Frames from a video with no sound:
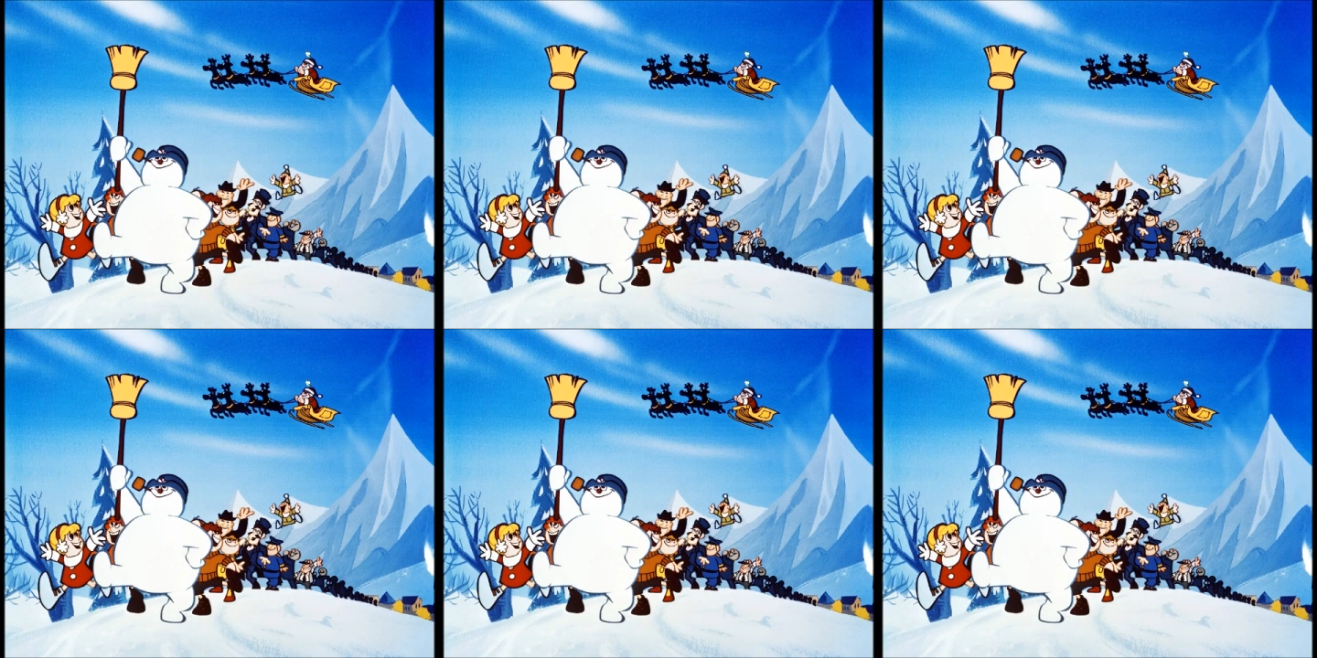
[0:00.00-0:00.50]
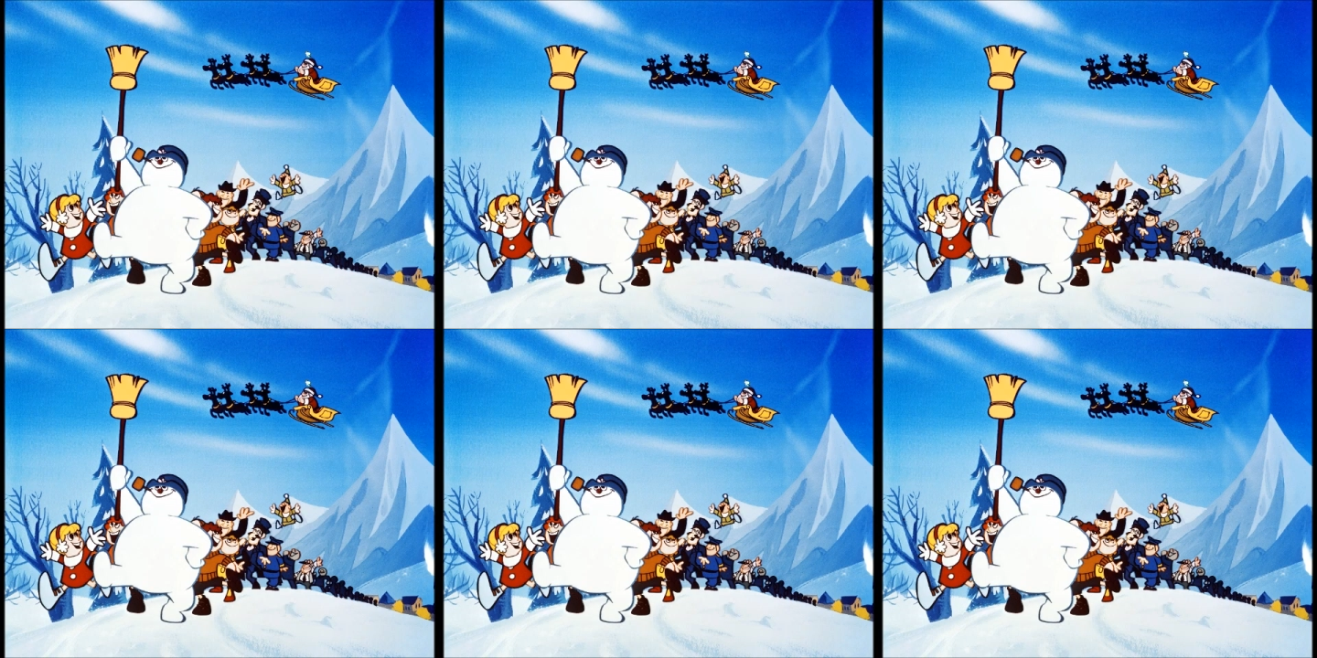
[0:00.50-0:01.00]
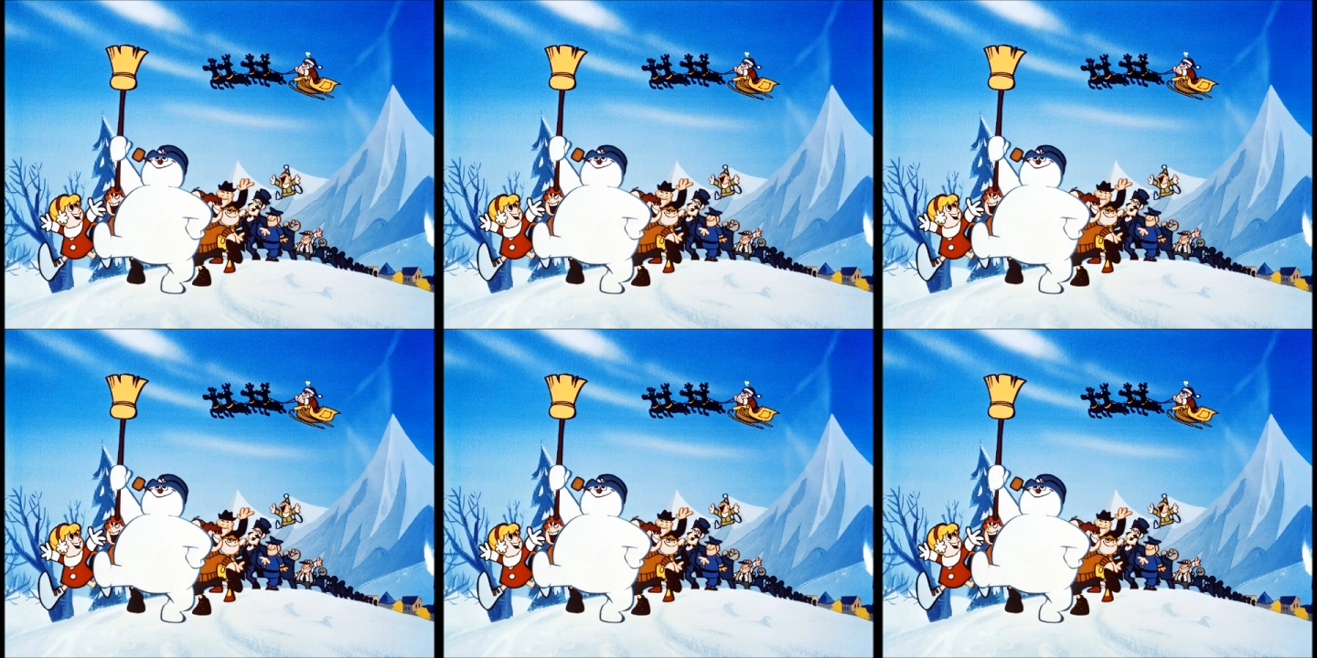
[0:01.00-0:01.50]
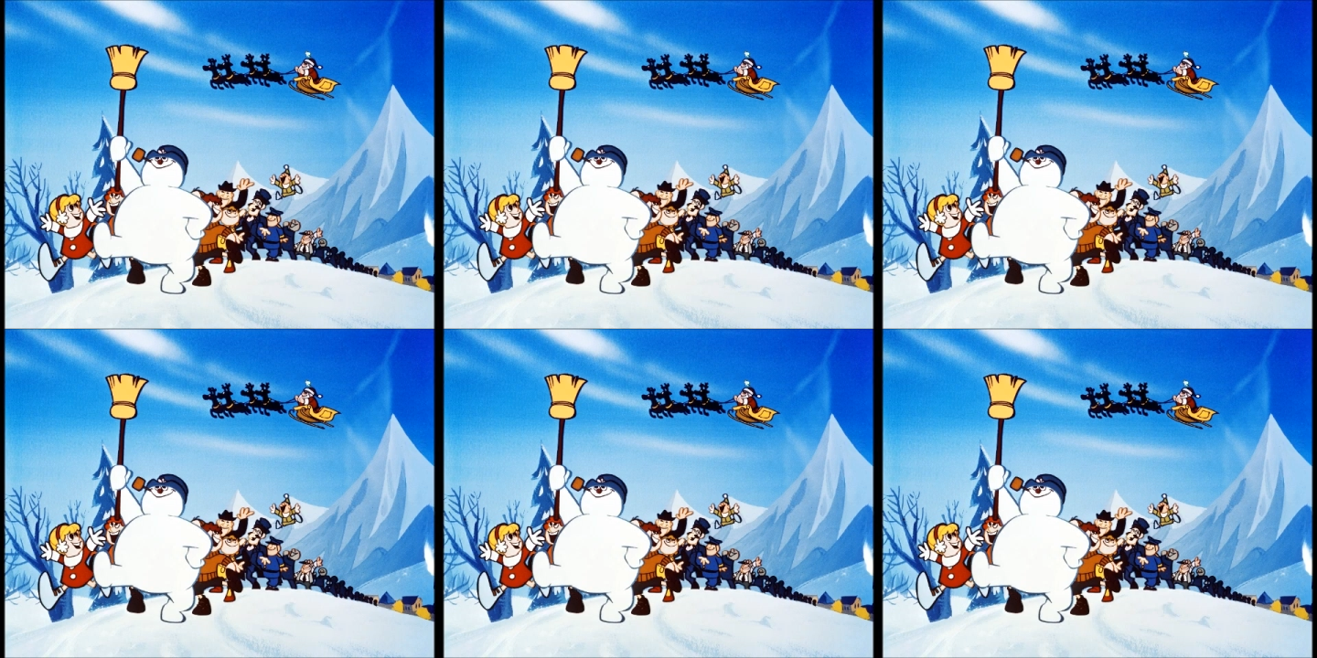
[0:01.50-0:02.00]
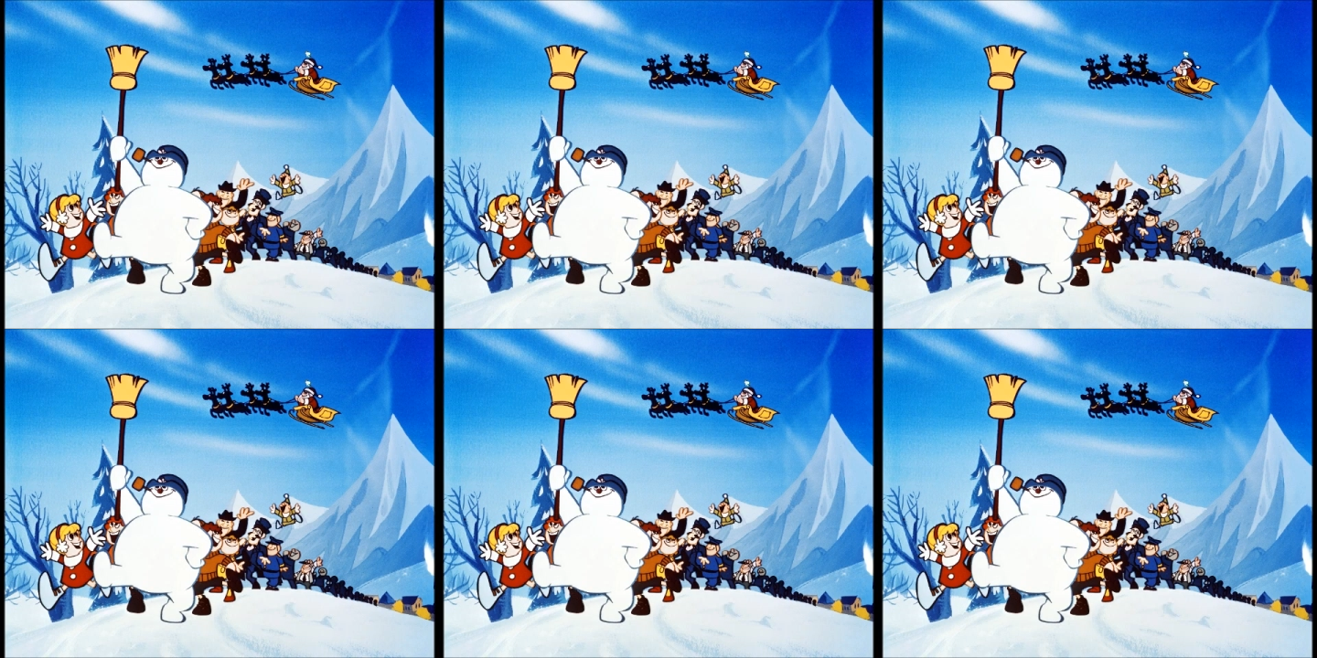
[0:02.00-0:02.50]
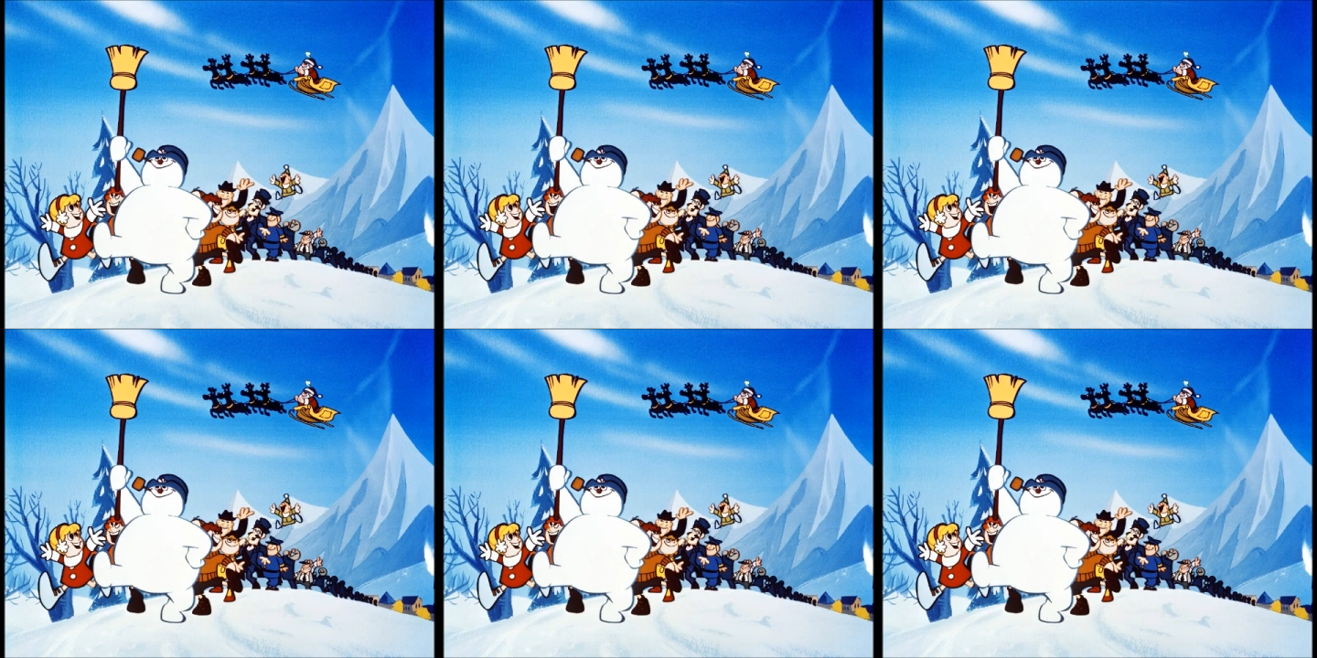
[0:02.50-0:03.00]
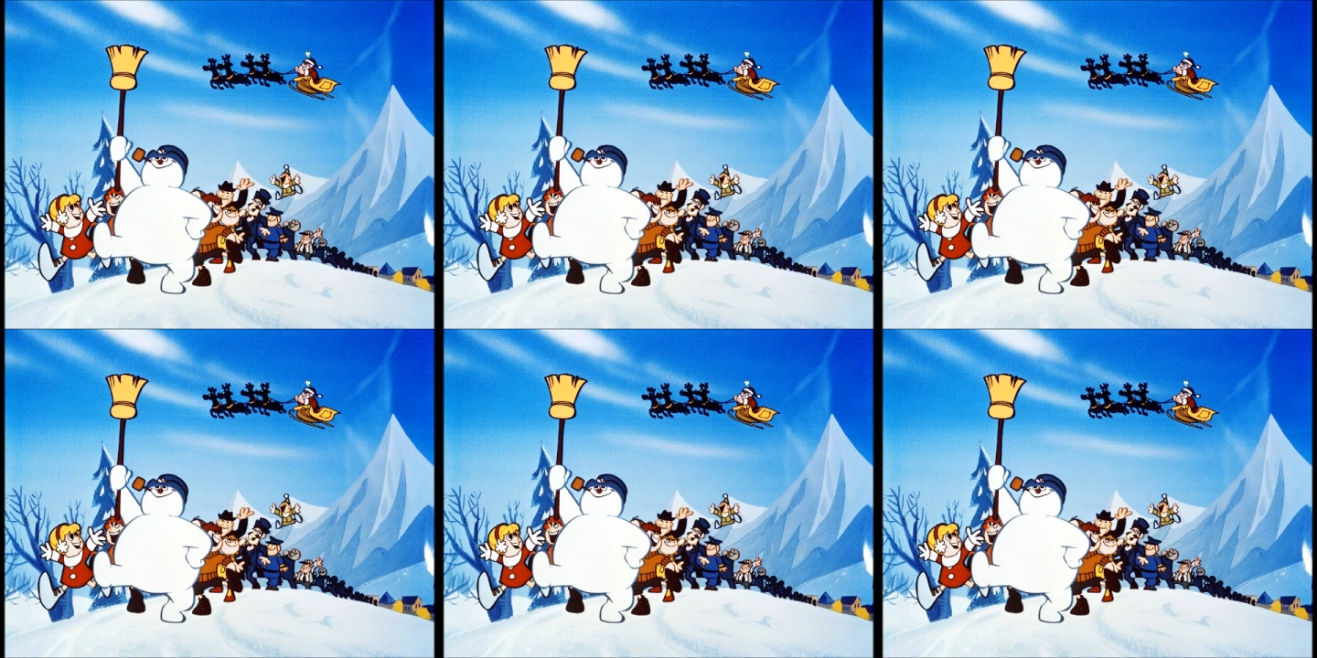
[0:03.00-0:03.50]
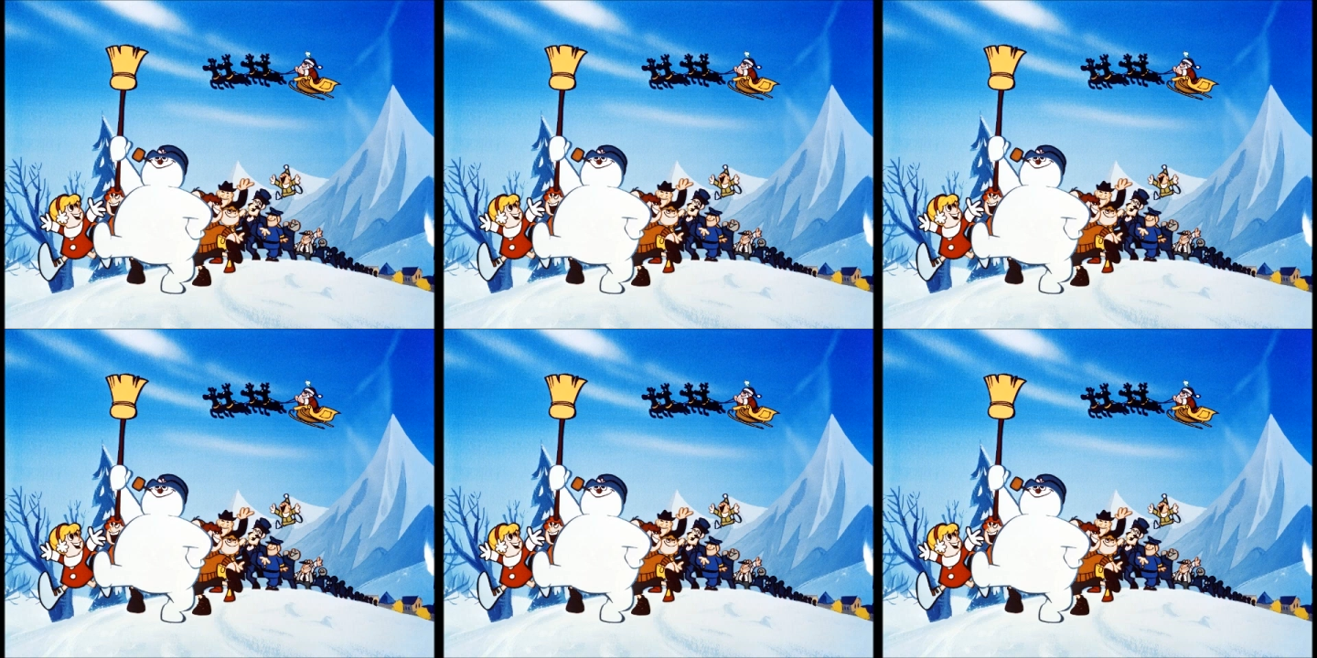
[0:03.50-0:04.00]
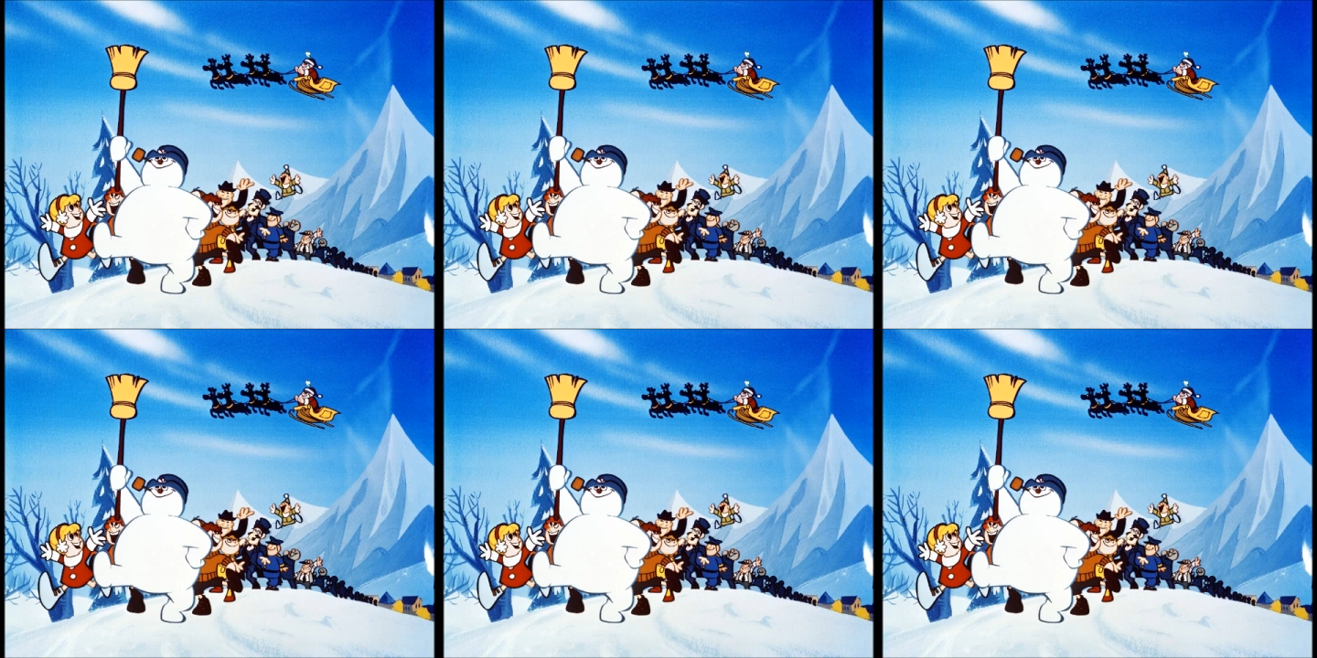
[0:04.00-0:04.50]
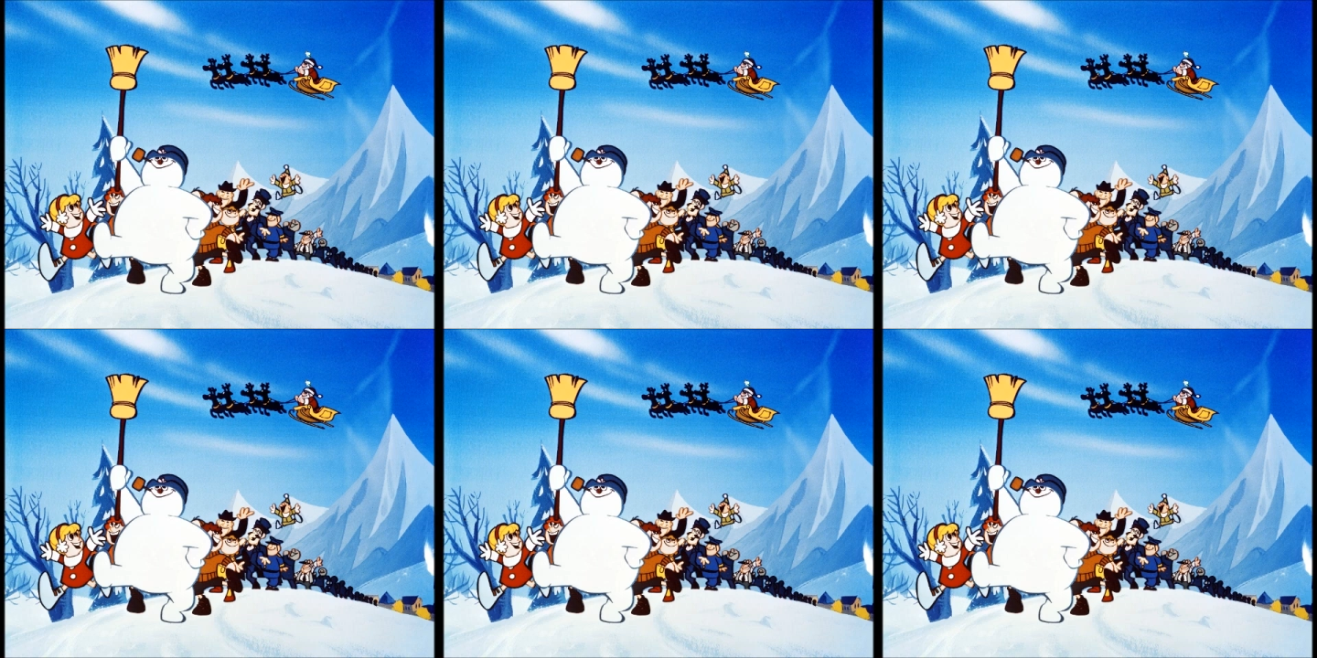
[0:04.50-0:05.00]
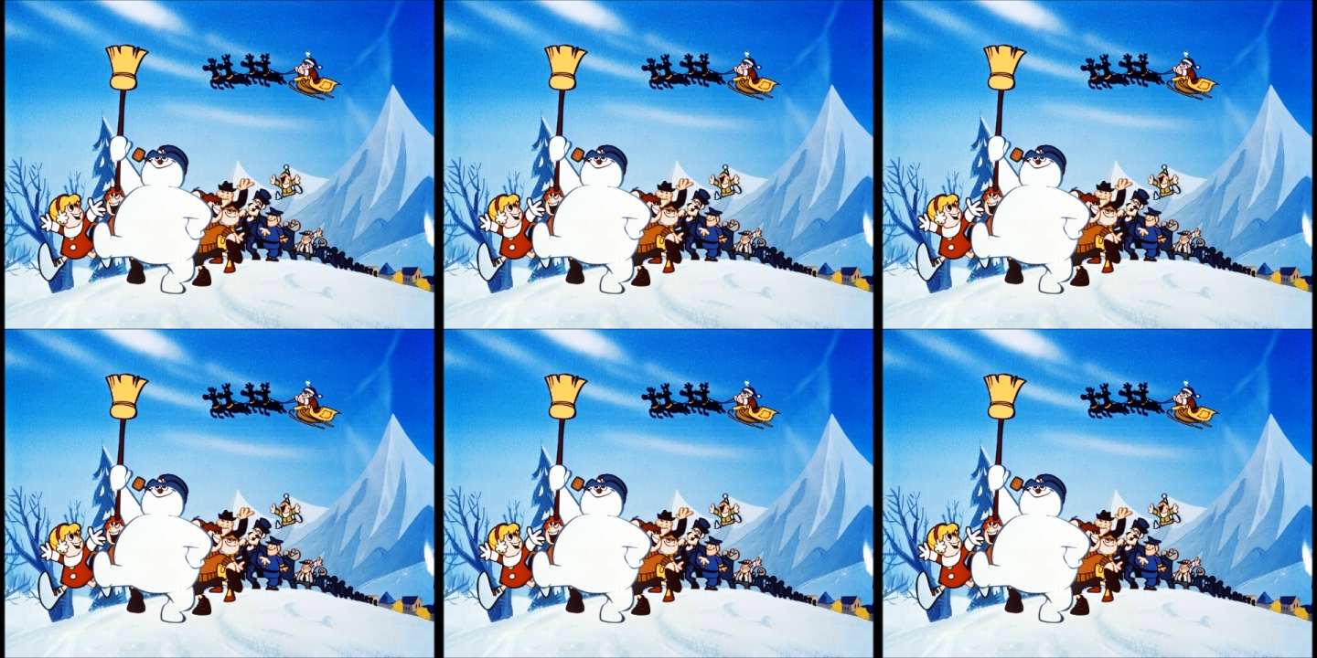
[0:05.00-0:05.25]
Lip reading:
Nobody's mouth can be seen.